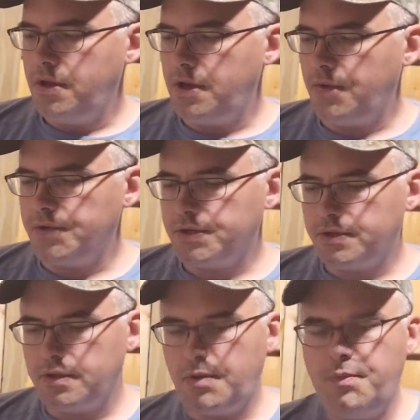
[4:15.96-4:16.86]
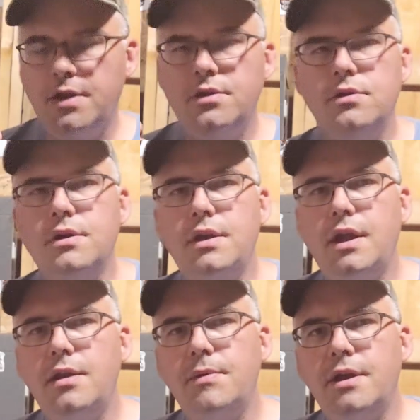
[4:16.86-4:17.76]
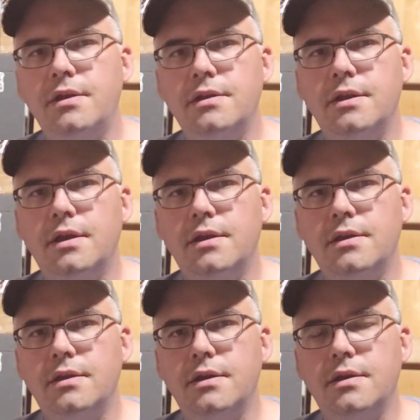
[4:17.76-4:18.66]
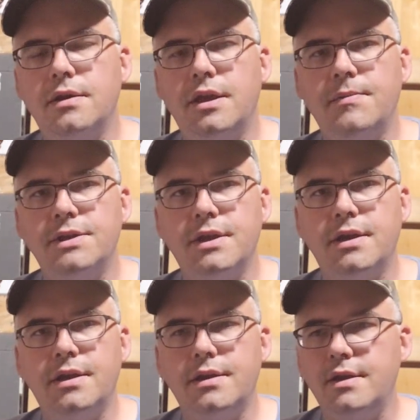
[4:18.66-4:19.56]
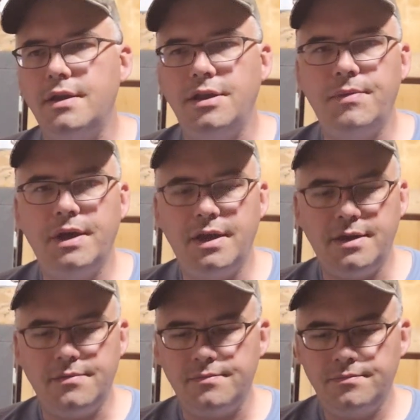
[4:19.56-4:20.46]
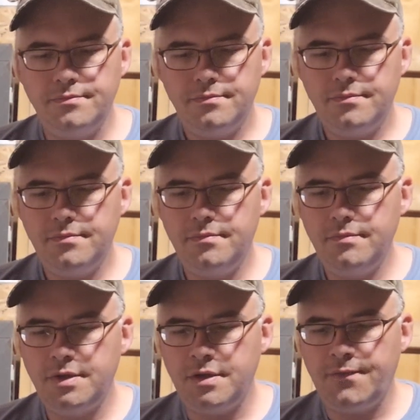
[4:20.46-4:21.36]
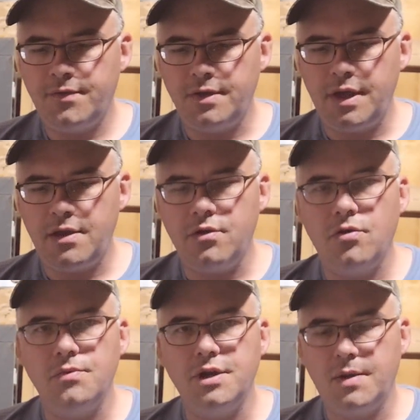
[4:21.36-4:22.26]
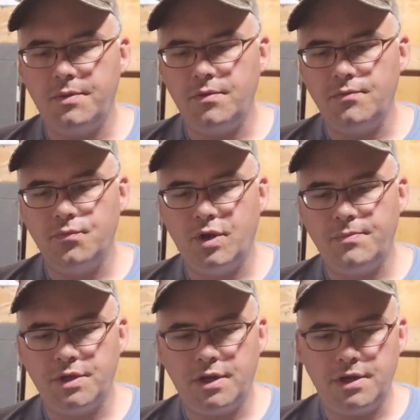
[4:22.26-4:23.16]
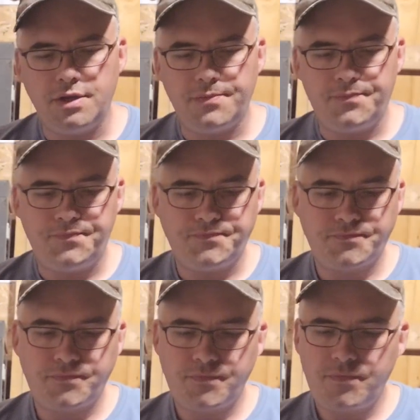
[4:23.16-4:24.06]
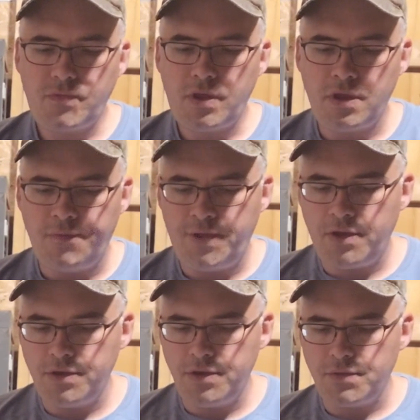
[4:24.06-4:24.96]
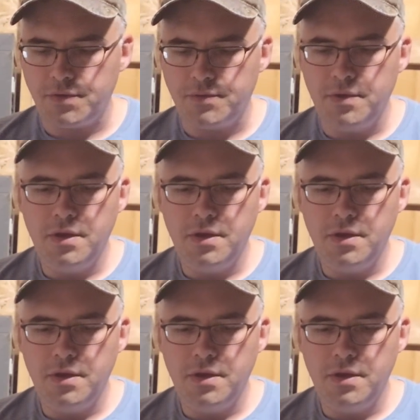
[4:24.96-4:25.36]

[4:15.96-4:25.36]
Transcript: And I've been looking at them on Amazon and on eBay and the different at-home shopping websites, and I found this one.